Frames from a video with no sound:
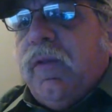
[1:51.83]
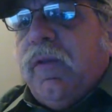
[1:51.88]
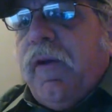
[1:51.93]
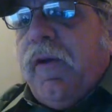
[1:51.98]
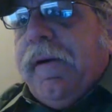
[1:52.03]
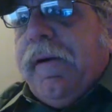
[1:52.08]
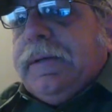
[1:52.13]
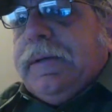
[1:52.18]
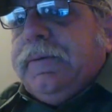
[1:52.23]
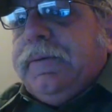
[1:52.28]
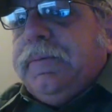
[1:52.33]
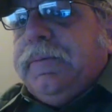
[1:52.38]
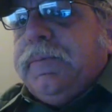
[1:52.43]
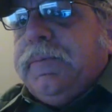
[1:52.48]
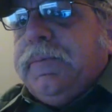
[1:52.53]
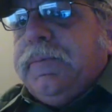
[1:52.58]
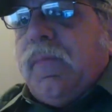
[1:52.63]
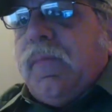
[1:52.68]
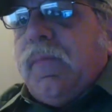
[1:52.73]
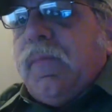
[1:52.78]
Let me check and
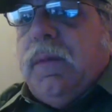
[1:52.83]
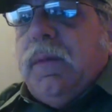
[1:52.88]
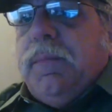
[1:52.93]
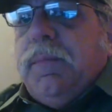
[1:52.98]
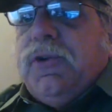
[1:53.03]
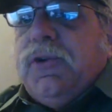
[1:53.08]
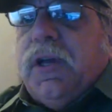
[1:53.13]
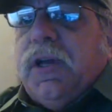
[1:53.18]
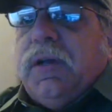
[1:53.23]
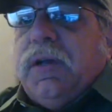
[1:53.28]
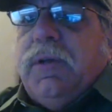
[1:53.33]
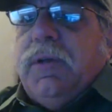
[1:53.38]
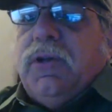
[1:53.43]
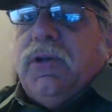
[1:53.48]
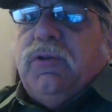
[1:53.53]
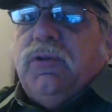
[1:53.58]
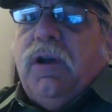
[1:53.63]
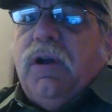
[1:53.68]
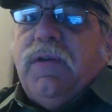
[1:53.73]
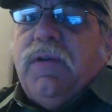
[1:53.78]
make sure I've got you,
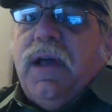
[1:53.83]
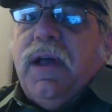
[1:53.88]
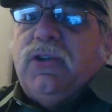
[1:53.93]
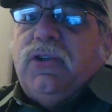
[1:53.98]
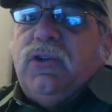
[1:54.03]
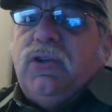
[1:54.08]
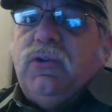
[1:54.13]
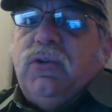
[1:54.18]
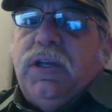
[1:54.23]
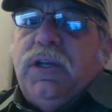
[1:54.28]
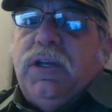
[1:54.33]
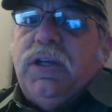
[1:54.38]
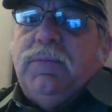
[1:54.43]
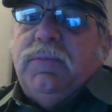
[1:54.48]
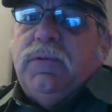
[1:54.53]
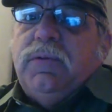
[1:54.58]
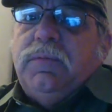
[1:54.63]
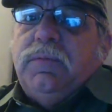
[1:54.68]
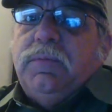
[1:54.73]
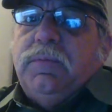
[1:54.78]
James.
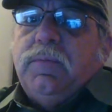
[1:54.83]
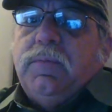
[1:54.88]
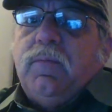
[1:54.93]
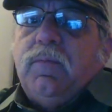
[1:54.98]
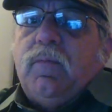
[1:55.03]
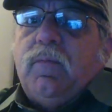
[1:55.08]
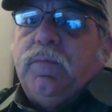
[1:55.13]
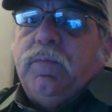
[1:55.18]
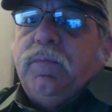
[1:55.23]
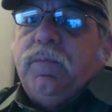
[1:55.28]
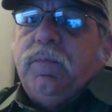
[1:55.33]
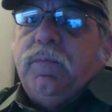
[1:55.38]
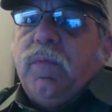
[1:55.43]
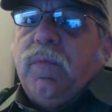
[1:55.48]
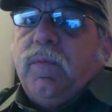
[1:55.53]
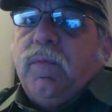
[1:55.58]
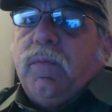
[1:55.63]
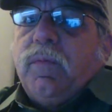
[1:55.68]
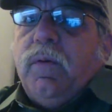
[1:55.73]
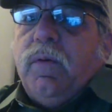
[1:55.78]
I
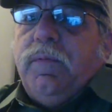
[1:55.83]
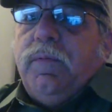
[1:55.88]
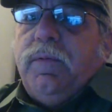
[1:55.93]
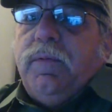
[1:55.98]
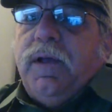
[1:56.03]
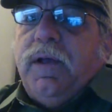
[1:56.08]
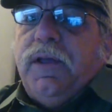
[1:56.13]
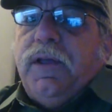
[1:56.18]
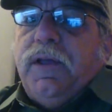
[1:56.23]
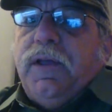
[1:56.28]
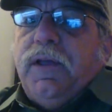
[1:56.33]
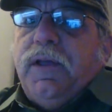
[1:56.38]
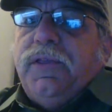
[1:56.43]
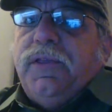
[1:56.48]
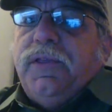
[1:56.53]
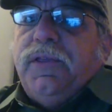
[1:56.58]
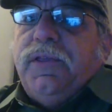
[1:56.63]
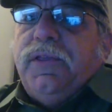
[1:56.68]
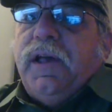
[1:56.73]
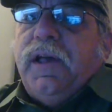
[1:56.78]
think I can do
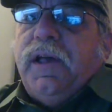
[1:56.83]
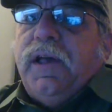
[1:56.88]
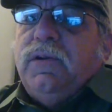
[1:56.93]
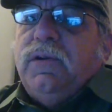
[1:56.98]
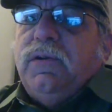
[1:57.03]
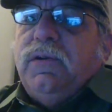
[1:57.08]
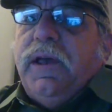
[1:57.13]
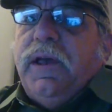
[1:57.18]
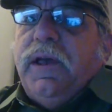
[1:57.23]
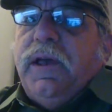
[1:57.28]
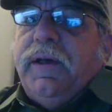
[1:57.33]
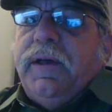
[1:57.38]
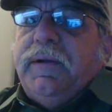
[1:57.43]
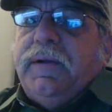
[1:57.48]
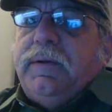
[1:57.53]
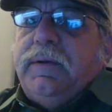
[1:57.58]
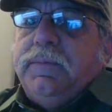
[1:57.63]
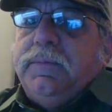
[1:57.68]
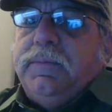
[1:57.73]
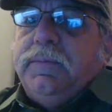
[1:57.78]
that.
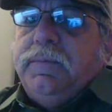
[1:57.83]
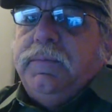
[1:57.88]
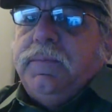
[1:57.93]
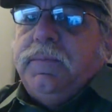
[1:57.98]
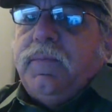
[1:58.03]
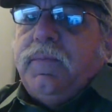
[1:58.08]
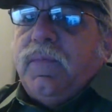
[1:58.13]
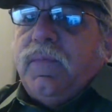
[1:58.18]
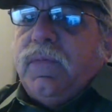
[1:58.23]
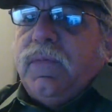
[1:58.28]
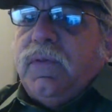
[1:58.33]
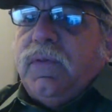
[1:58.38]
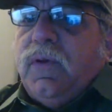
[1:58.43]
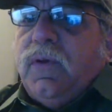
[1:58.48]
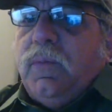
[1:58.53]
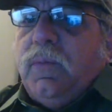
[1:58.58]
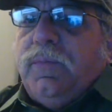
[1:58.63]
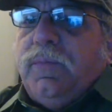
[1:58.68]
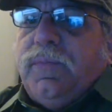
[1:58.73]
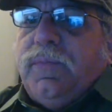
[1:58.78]
Nope, I can't do
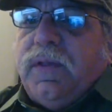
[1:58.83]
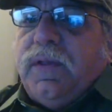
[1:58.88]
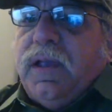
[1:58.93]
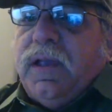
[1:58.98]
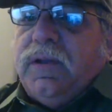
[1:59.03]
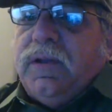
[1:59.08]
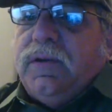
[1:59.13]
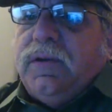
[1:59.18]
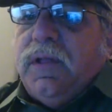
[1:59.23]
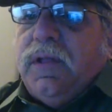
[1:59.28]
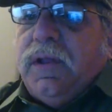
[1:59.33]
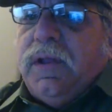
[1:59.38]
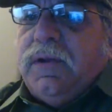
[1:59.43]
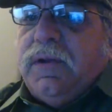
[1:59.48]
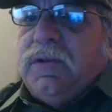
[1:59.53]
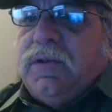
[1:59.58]
that as a moderator.